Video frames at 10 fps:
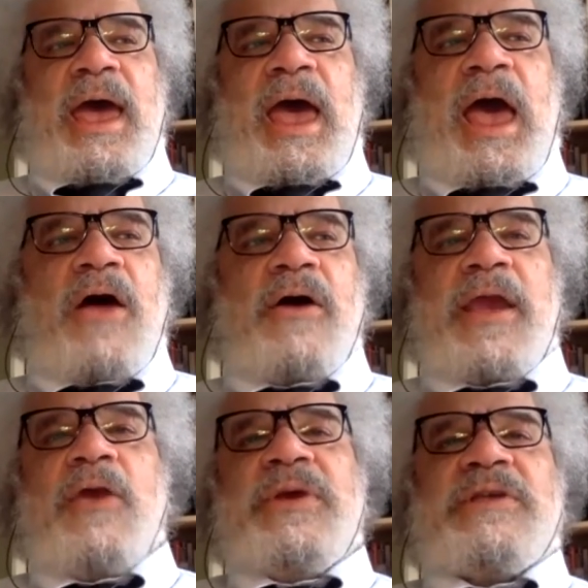How
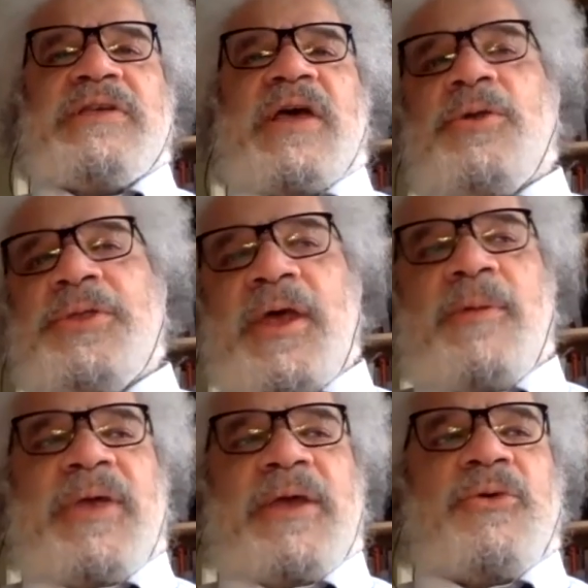can we tell
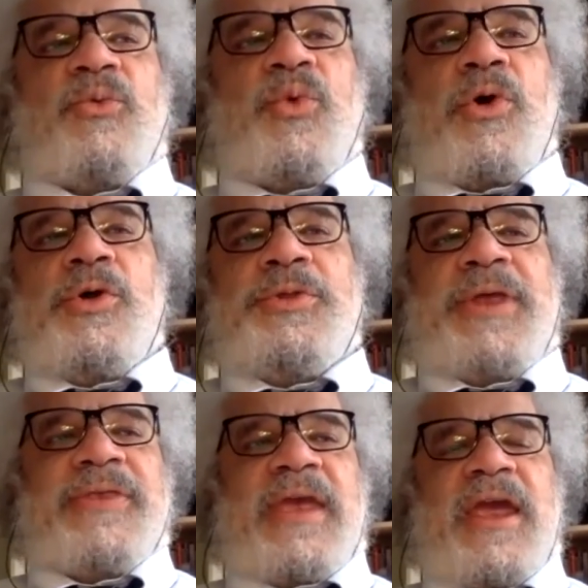them that the world
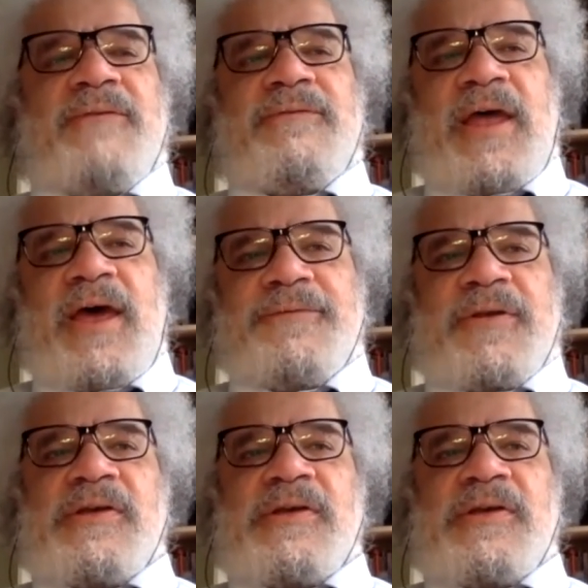that they have left